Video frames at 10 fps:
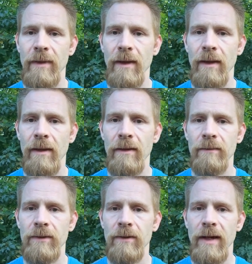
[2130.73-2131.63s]

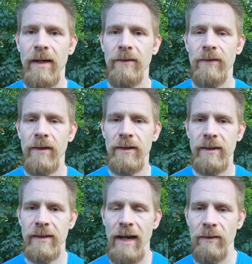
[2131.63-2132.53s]
So Anna Vardy
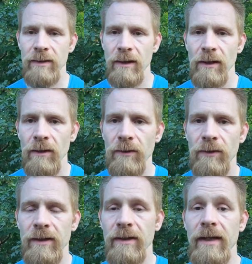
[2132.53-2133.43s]
says, how is the clone
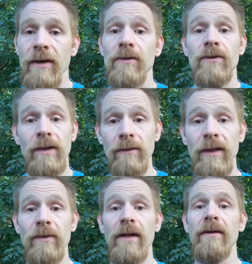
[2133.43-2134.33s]
crested gecko? Doing
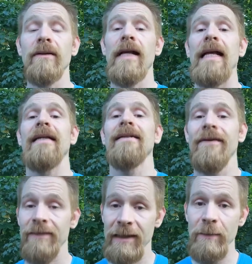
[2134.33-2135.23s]
really well.
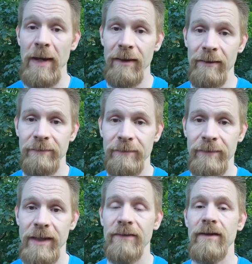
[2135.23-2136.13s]
Definitely a male.
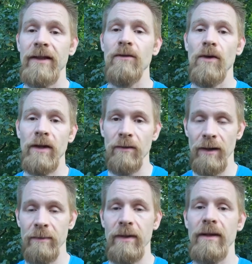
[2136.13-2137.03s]
Definitely growing
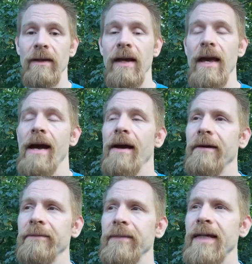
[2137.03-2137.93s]
quite a bit.
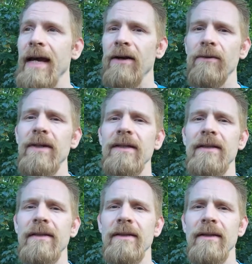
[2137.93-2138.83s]
He had a
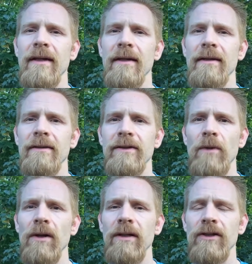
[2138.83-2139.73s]
recent
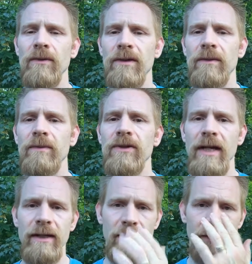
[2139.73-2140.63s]
small issue with some
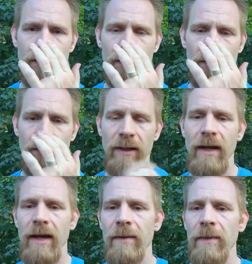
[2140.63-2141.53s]
shedding on his nose,
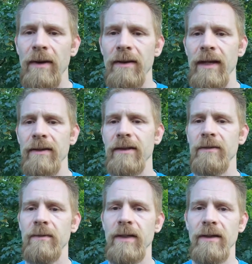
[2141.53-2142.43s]
but that seems
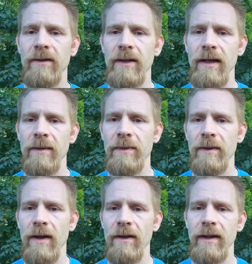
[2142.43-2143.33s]
to be clearing up.
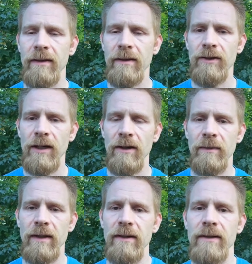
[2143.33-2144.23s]
I need to check on
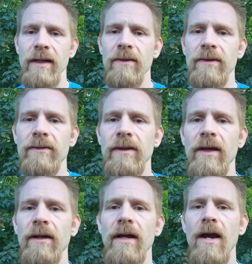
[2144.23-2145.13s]
him again, see how he's doing
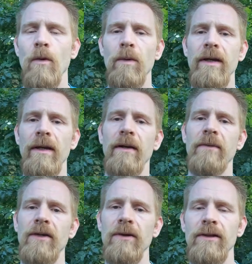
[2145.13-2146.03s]
there. We
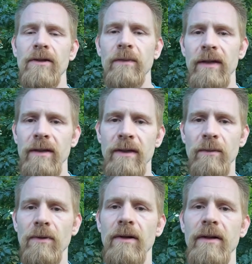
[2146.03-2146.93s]
increased the humidity
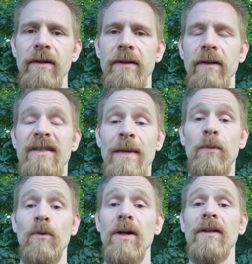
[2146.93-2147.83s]

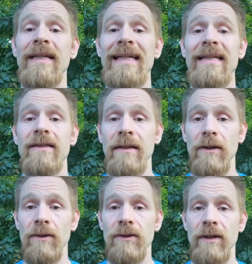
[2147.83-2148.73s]
temporarily in his
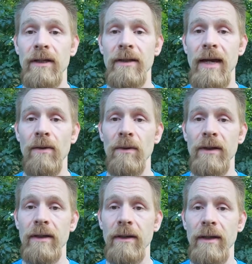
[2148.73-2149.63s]
enclosure to get that
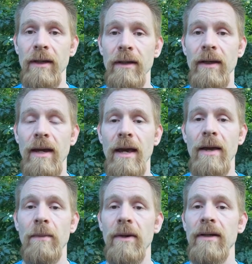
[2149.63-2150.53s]
working again.
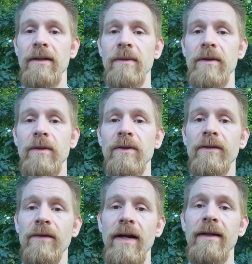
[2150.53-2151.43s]
But he seems to be doing
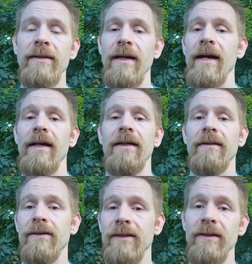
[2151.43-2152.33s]
fine. His eye
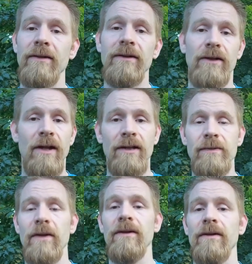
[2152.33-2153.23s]
still is a lot
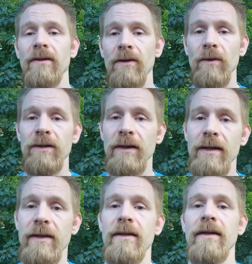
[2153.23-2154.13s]
smaller on one
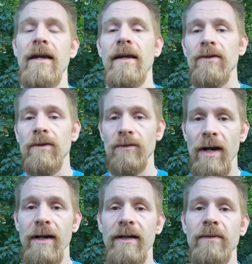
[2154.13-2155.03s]
side, so his
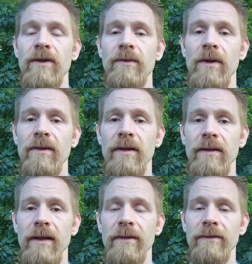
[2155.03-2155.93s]
right eye is much smaller than his
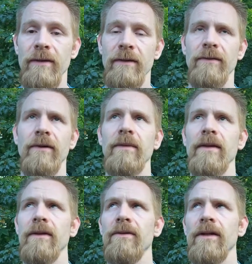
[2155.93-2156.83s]
left, if I'm
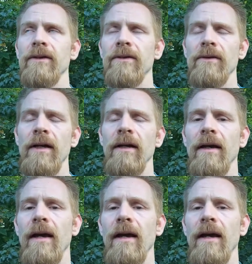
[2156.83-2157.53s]
getting the directions right.